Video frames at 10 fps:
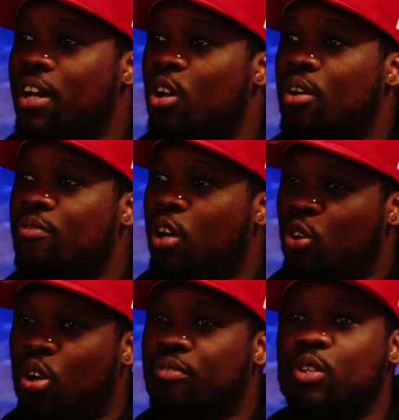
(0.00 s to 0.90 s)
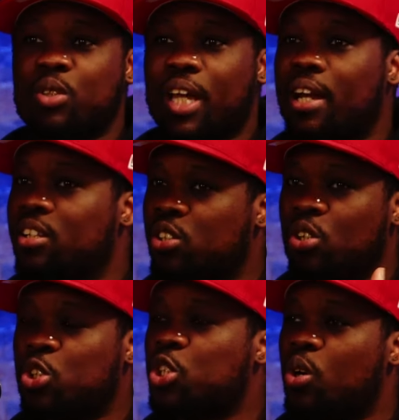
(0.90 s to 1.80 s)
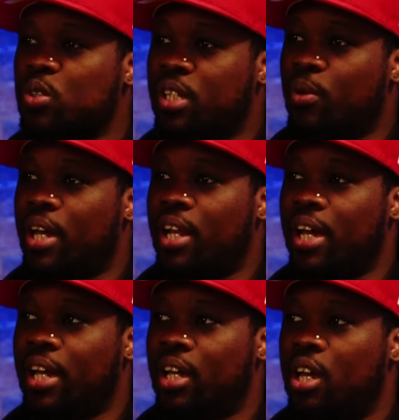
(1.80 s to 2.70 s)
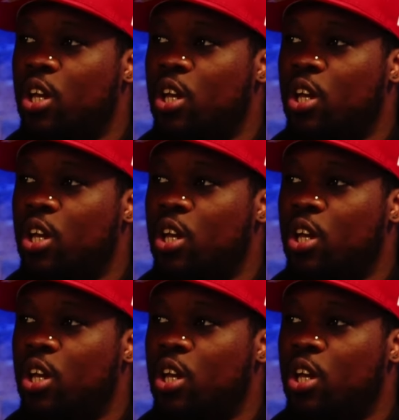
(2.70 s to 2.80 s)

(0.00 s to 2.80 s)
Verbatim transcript: I love. I love those kind of you know shows where like